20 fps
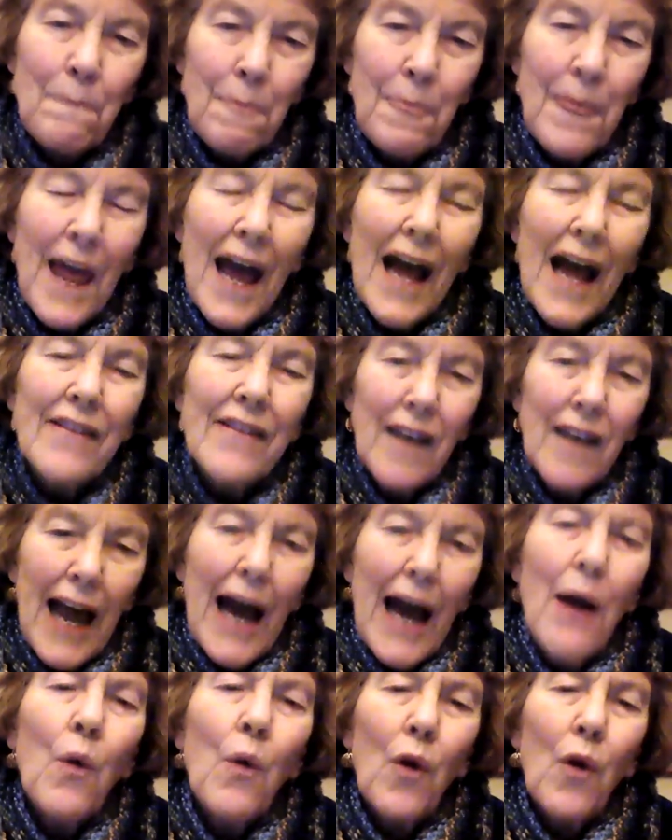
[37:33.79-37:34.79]
That's
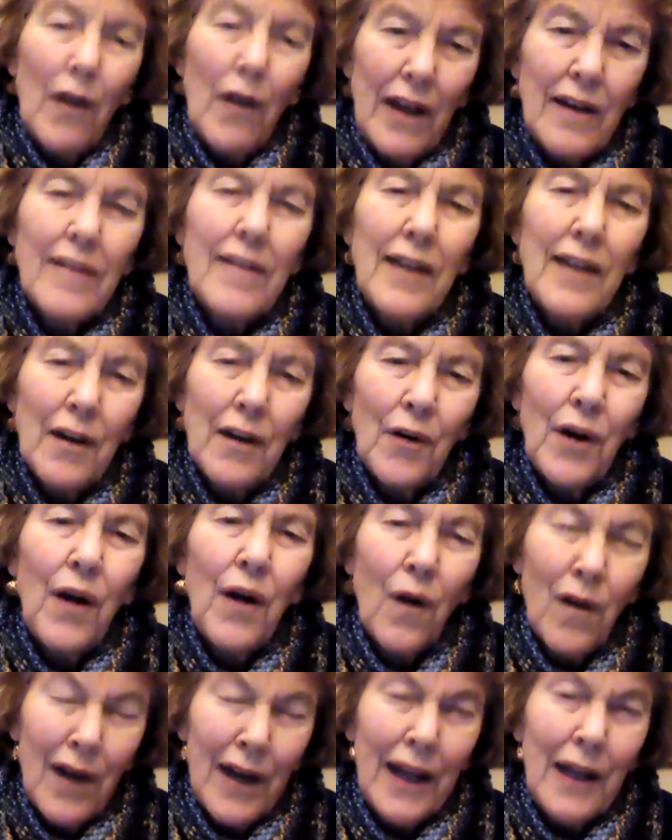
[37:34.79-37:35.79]
our
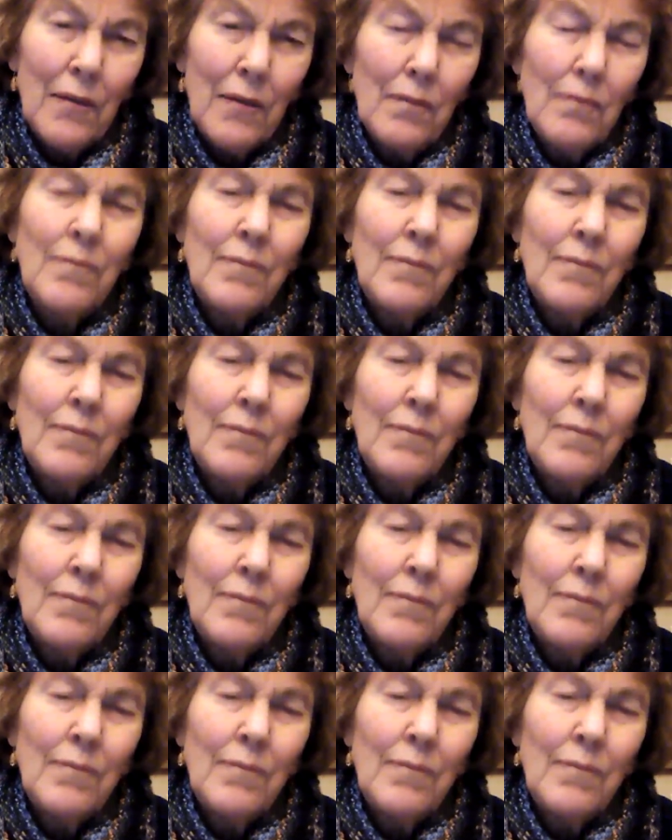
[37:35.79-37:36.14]
interiority